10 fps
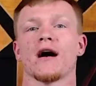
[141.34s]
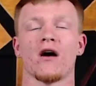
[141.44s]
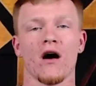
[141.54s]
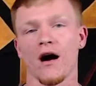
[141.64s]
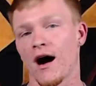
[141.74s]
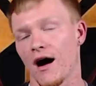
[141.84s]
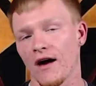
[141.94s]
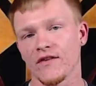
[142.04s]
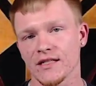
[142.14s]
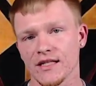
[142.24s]

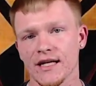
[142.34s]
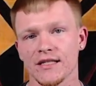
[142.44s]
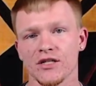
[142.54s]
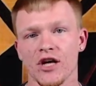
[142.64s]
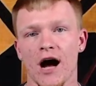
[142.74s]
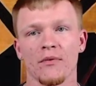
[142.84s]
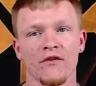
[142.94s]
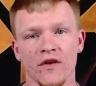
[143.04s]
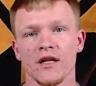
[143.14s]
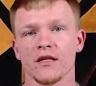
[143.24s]
obviously gets a job
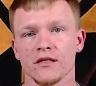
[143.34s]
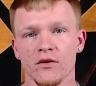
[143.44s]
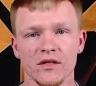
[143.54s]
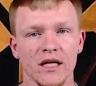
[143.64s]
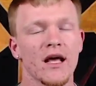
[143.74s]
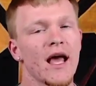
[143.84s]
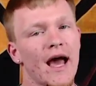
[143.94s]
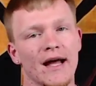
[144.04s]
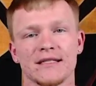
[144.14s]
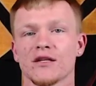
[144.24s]
if he does lose it,
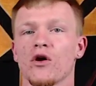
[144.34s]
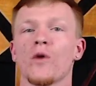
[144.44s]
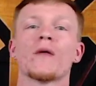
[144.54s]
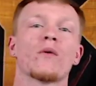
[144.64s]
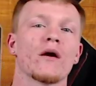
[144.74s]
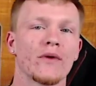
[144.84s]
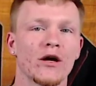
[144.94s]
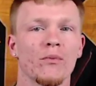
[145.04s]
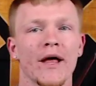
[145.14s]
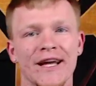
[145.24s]
and I still hope that
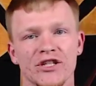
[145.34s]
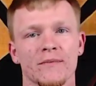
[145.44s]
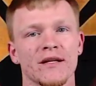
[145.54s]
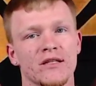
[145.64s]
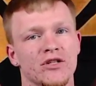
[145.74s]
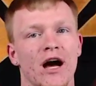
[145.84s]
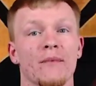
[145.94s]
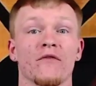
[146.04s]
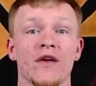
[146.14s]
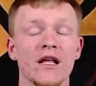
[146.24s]
Rodrigo Blankenship gets a
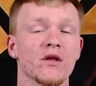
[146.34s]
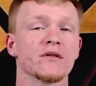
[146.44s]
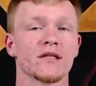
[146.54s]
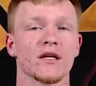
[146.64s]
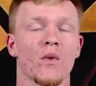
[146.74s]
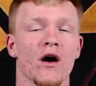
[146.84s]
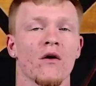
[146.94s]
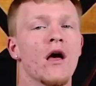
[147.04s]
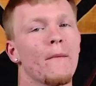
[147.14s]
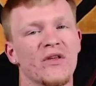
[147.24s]
job if he loses it as
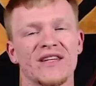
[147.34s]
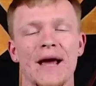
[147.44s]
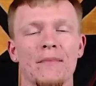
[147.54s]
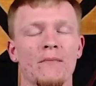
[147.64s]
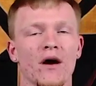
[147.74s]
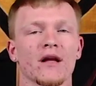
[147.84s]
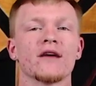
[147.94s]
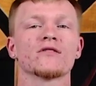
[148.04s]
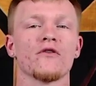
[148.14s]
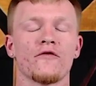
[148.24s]
well. But the Tampa Bay
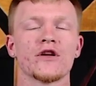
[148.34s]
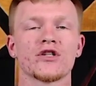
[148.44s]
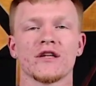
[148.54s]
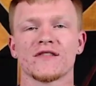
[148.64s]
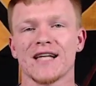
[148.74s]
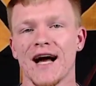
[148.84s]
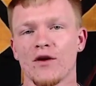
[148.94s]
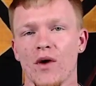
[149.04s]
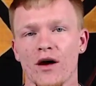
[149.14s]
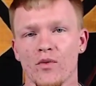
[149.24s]
Buccaneers officially have
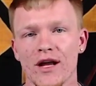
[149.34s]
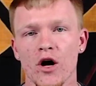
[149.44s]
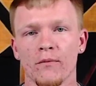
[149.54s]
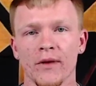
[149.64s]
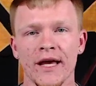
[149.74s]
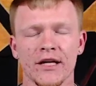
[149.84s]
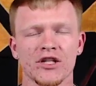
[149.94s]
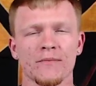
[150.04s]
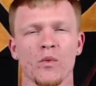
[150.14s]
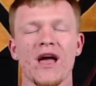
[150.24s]
signed Rodrigo
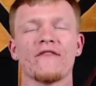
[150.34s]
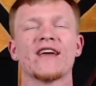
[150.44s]
Blankenship, and we have a